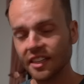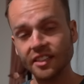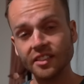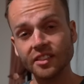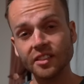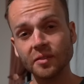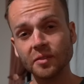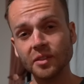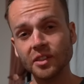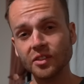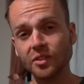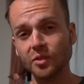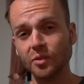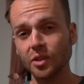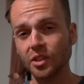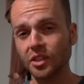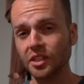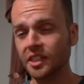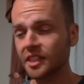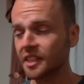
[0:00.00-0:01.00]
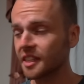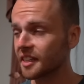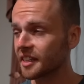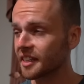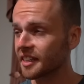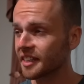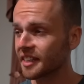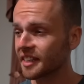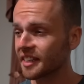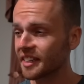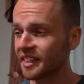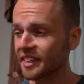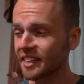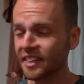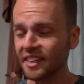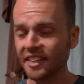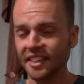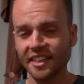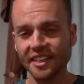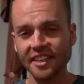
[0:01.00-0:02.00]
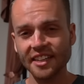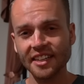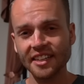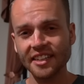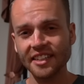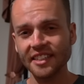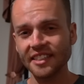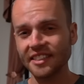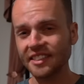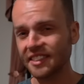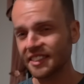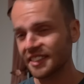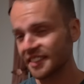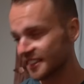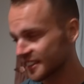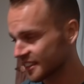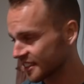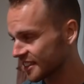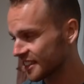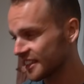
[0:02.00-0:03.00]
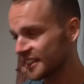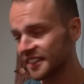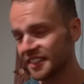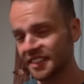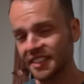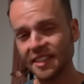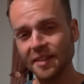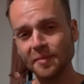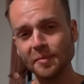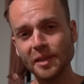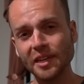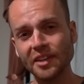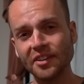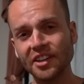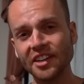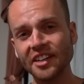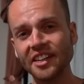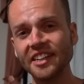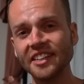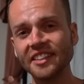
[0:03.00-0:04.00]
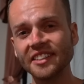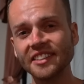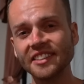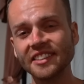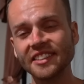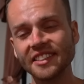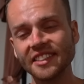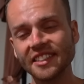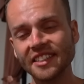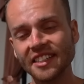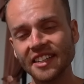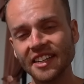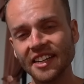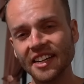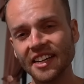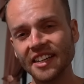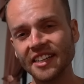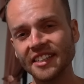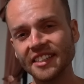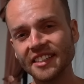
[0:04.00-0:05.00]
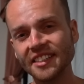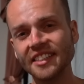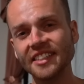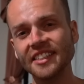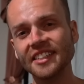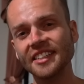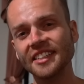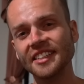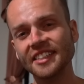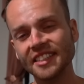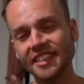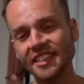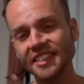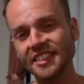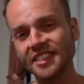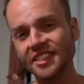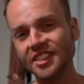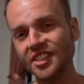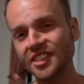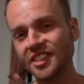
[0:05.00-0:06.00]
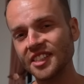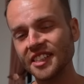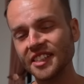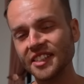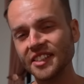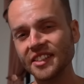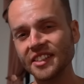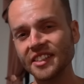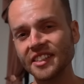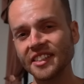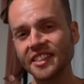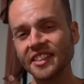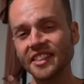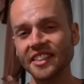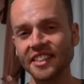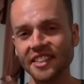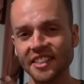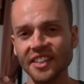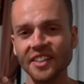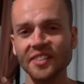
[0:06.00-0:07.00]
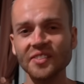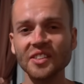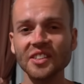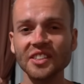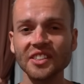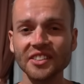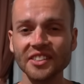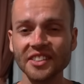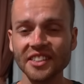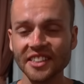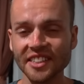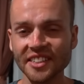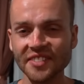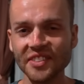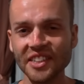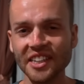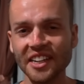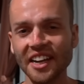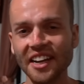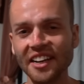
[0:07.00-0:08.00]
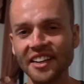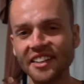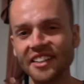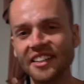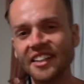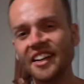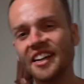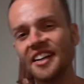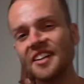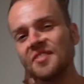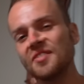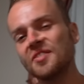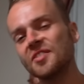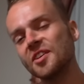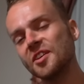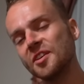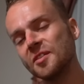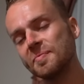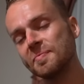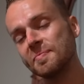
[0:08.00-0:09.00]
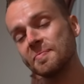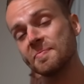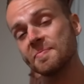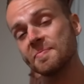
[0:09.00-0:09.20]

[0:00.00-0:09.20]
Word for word: you so much for watching. I need to get into that bed right now. And in case I don't see you, good afternoon, good evening, and good night from